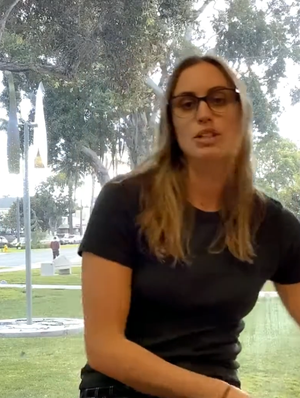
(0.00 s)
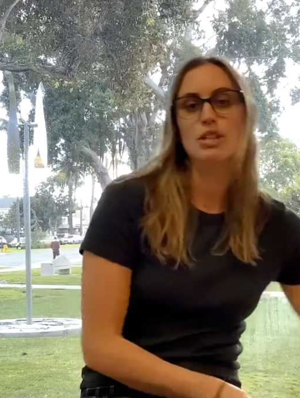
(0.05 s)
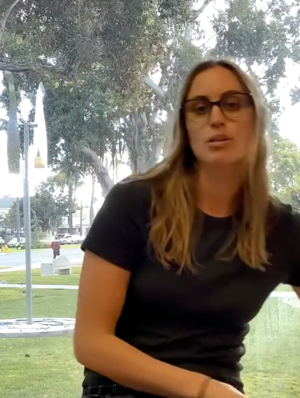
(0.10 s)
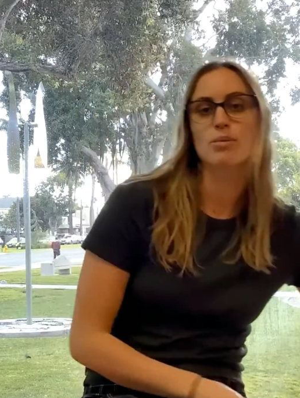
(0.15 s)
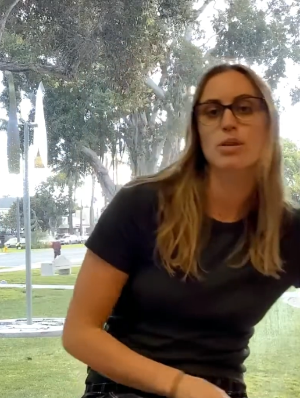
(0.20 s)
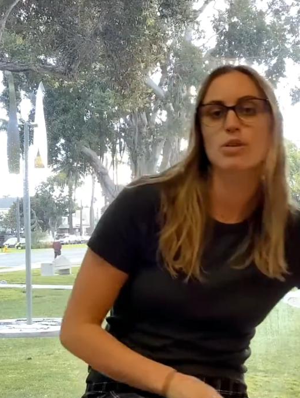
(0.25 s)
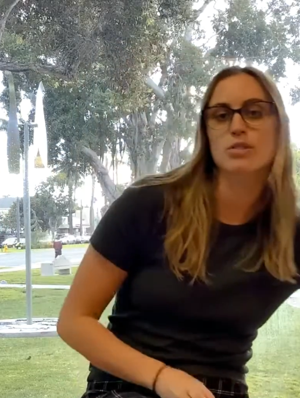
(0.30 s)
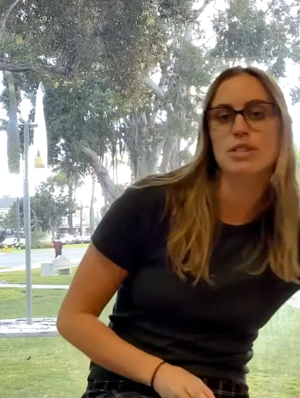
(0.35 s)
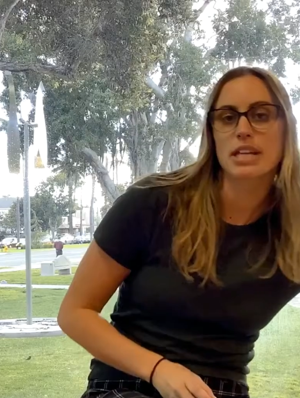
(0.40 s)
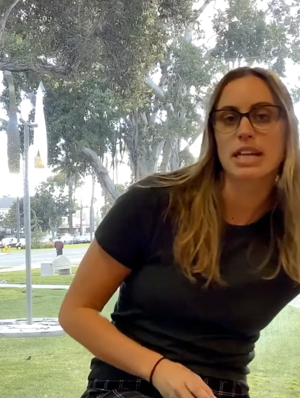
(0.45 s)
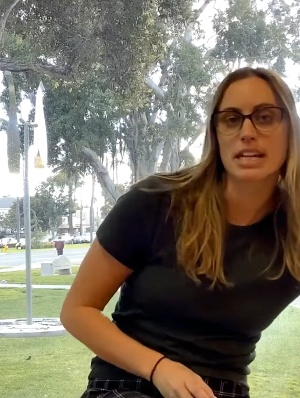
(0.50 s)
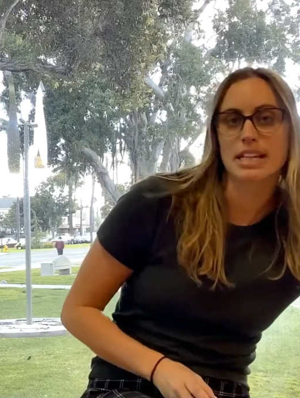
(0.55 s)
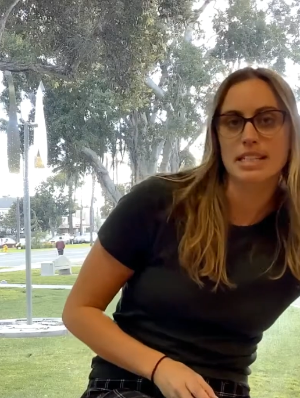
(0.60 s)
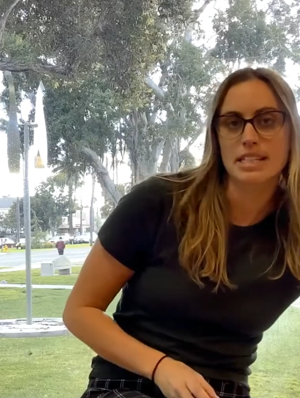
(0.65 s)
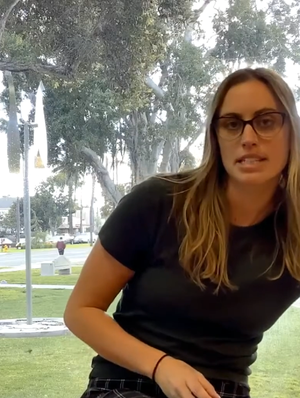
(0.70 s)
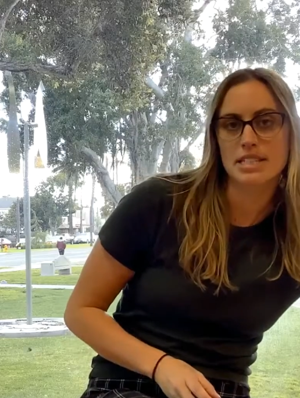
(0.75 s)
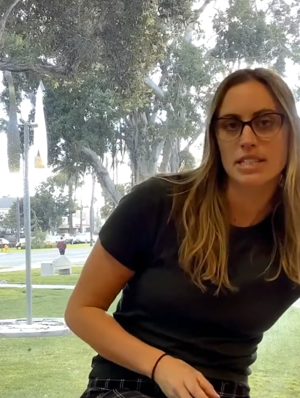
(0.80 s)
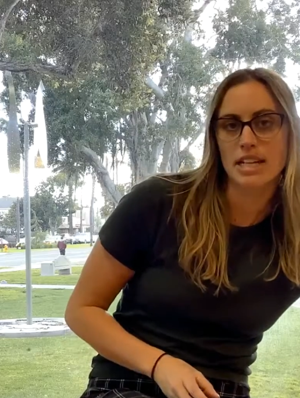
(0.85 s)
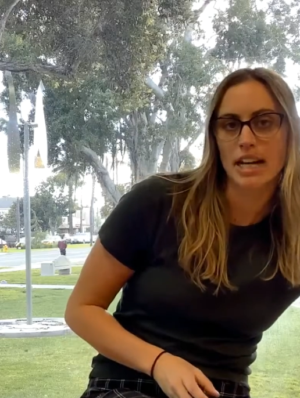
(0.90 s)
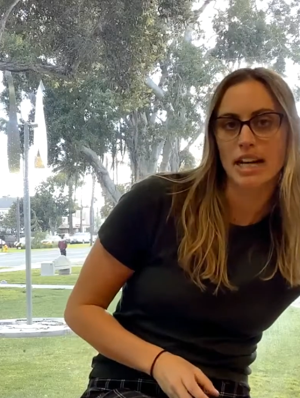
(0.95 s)
your mosaic
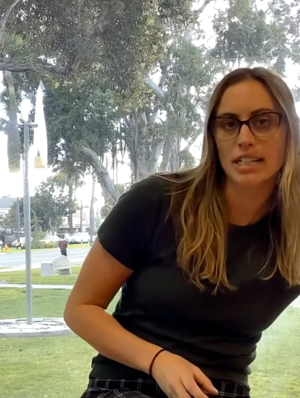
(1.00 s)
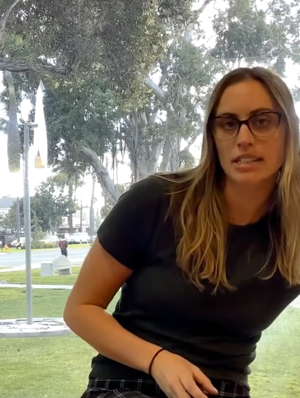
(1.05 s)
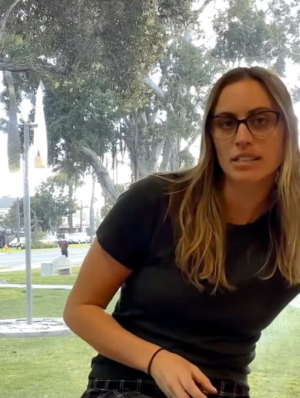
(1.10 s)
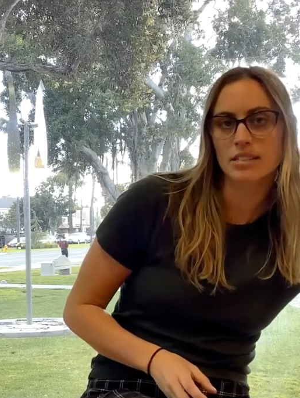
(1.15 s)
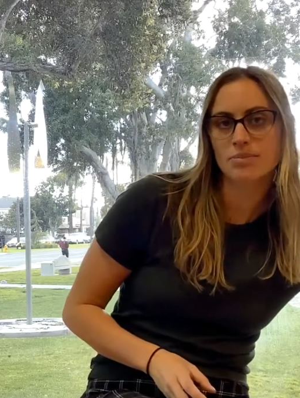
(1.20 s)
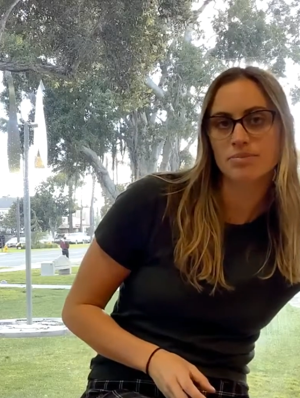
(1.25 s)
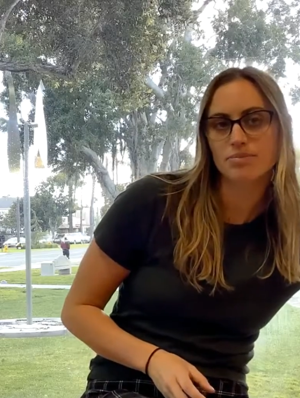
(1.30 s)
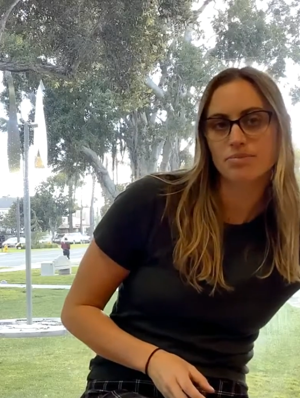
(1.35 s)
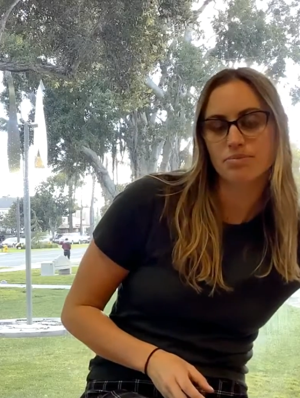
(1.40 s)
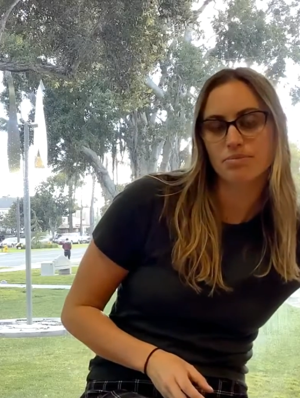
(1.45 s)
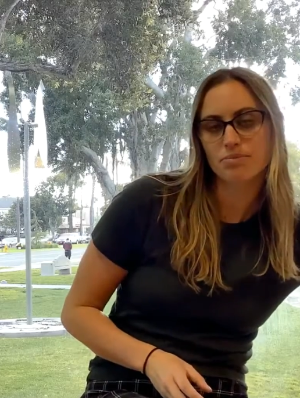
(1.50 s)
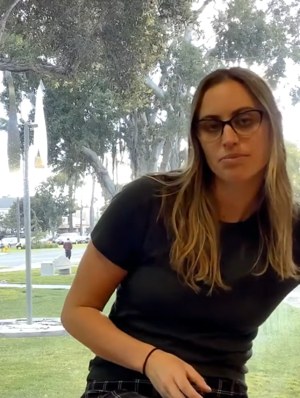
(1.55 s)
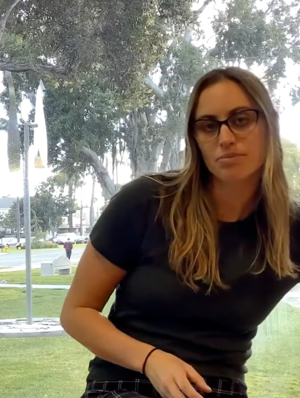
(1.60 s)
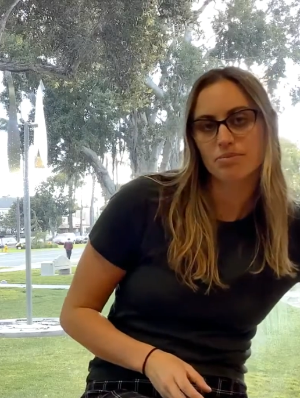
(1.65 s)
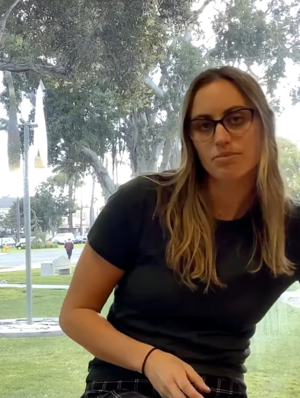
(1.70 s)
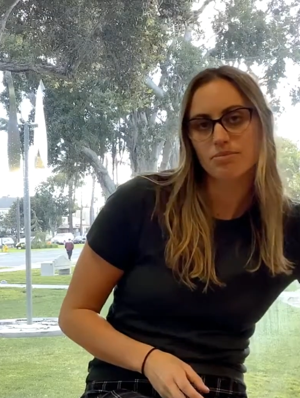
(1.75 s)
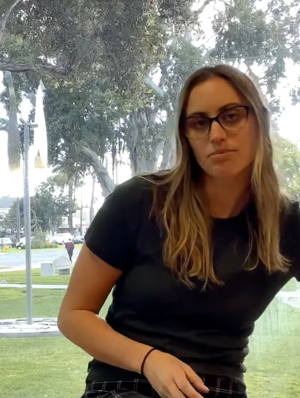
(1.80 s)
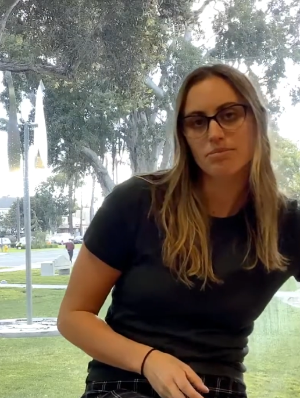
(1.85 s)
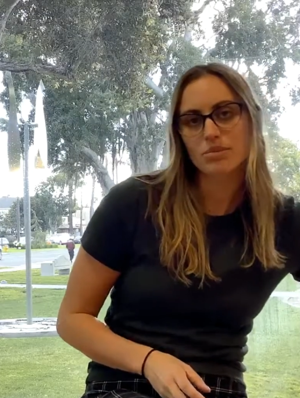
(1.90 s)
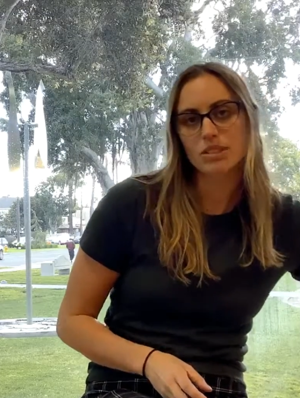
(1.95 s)
is done,
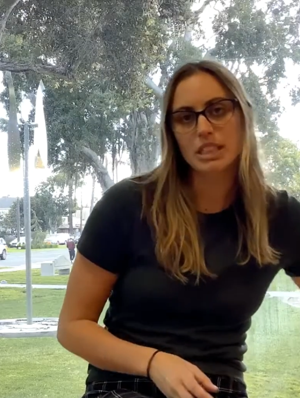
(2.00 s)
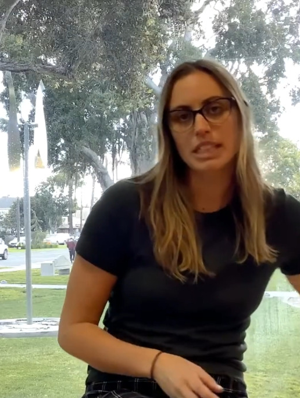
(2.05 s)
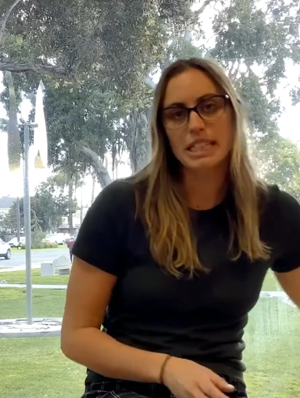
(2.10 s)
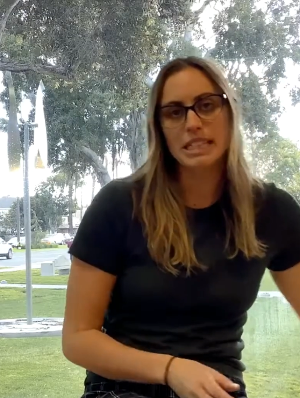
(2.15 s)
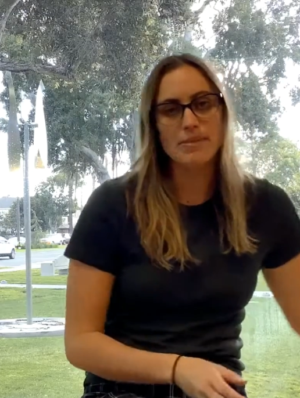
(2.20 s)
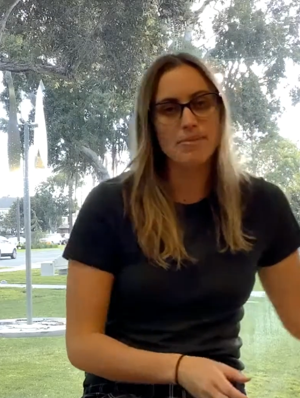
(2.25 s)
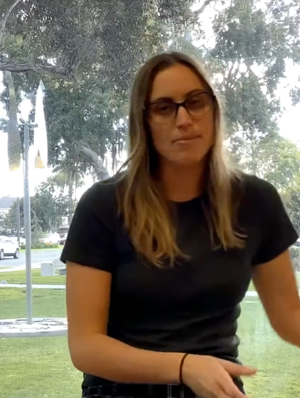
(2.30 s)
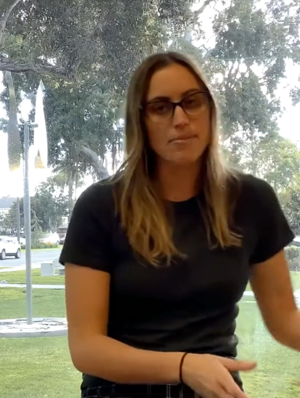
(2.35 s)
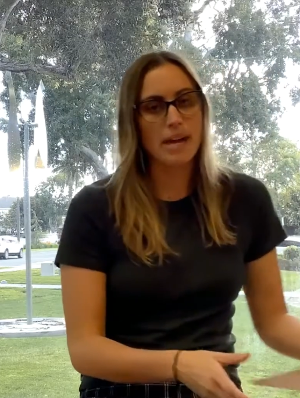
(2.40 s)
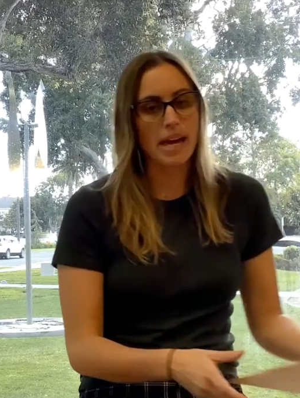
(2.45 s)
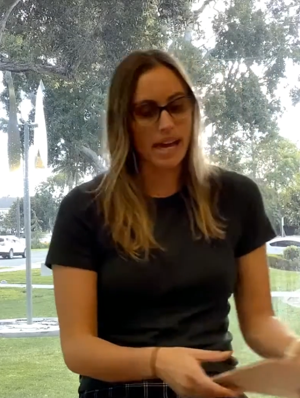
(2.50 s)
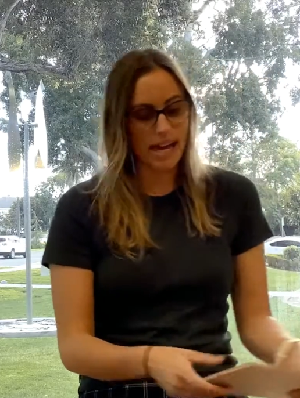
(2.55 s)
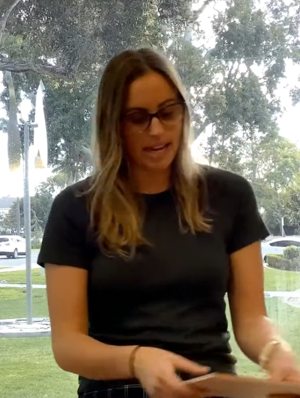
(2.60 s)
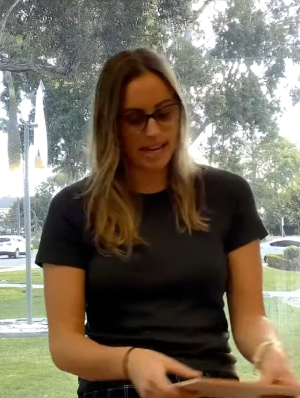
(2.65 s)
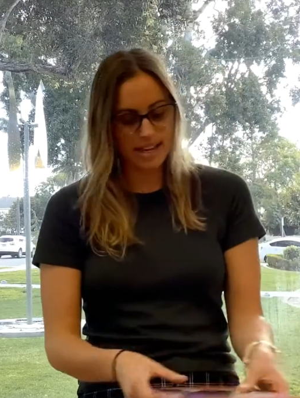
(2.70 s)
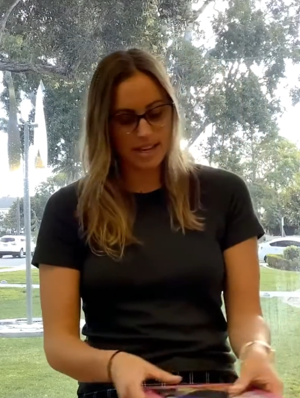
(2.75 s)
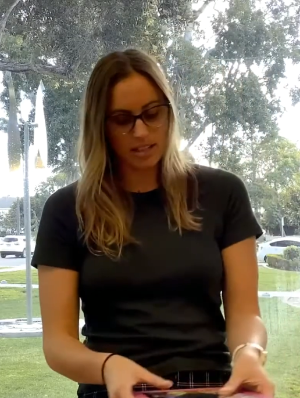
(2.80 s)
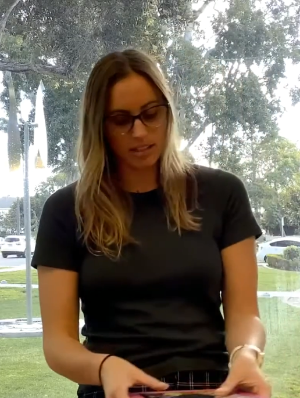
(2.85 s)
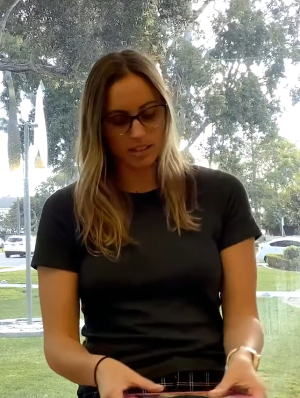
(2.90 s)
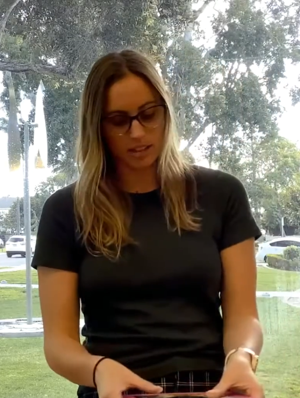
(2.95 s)
it may